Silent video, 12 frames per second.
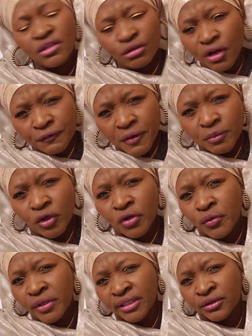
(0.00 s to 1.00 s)
Not from your
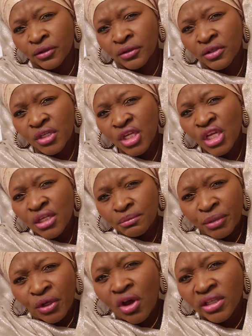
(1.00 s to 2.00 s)
creator.
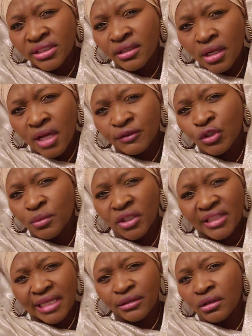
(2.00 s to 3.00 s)
Because he loves you more
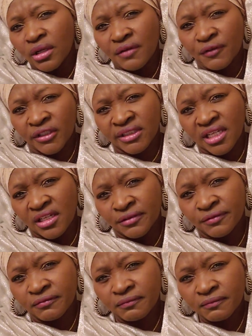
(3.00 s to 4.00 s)
than you love yourself.
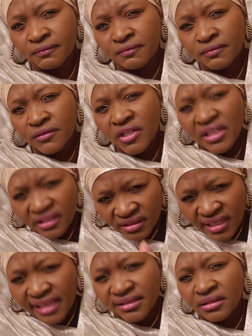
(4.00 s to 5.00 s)

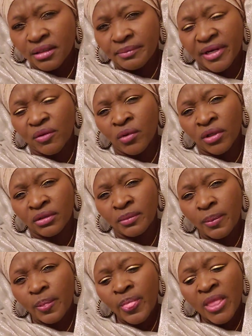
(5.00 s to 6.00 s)
That's number one.
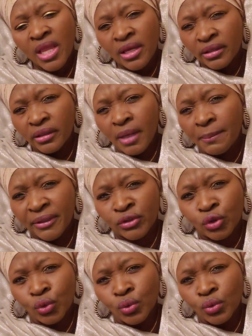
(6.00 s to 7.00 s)
Number
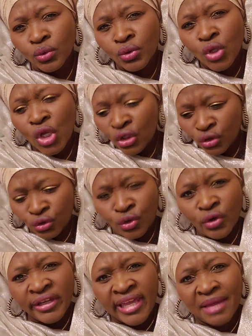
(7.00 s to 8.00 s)
two,
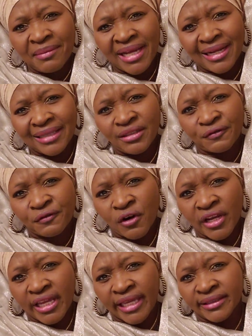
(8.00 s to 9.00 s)
don't get mad at the
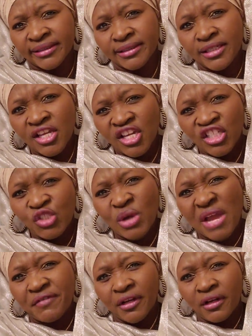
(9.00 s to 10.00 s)
front gate. You
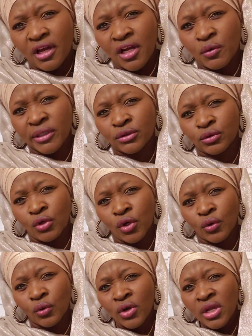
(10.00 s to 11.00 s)
have a long way to
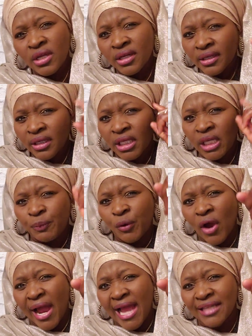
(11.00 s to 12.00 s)
go. Keep
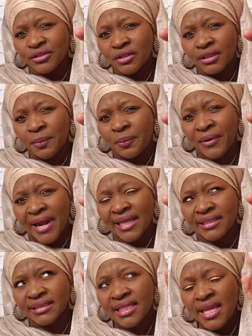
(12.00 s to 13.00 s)
your eyes on the
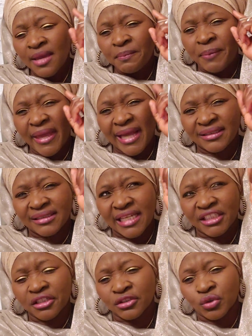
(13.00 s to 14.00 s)
prize. Pay
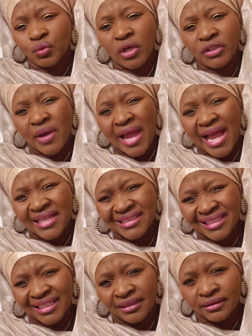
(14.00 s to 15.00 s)
attention to what you're
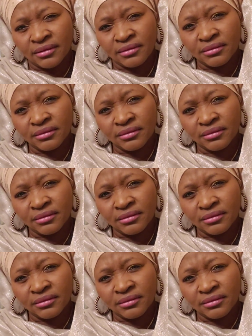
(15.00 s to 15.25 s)
asking.